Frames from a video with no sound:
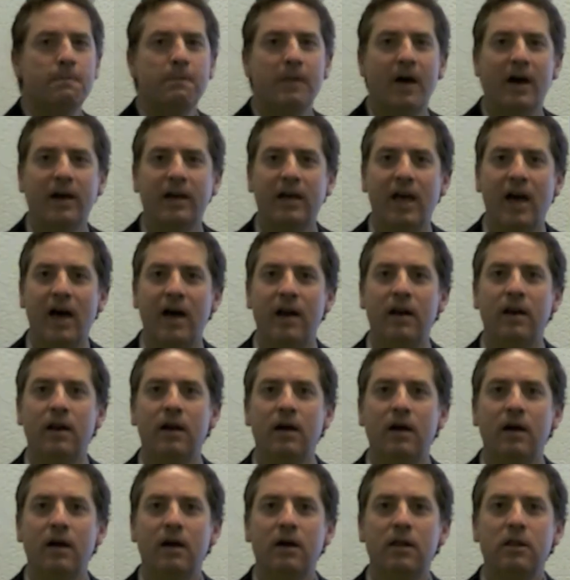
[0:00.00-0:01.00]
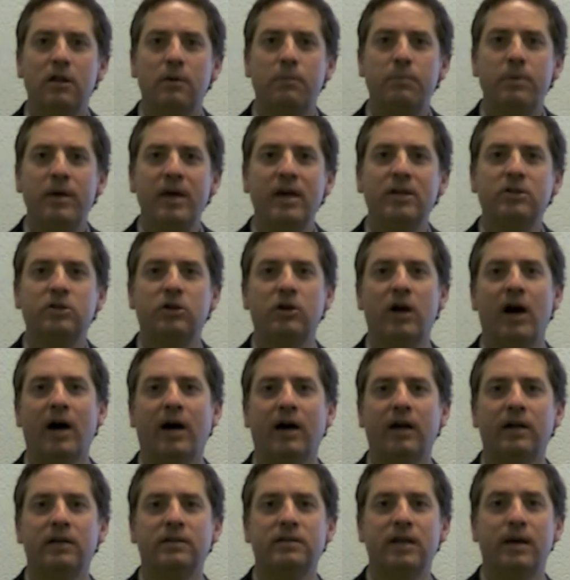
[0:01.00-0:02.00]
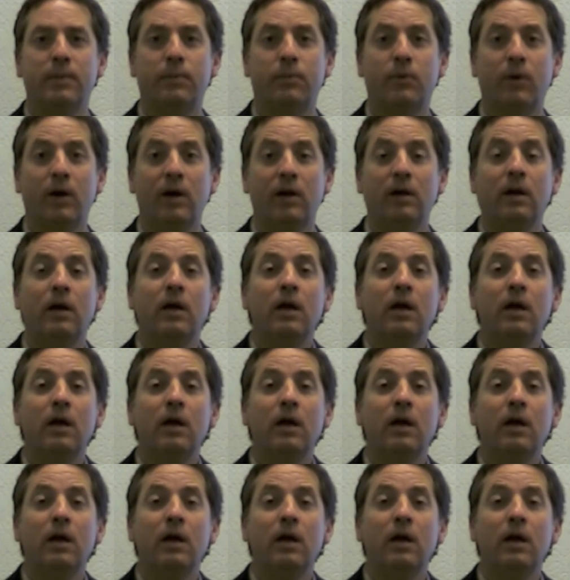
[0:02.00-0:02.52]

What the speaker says: again, the peaks are not going to separate.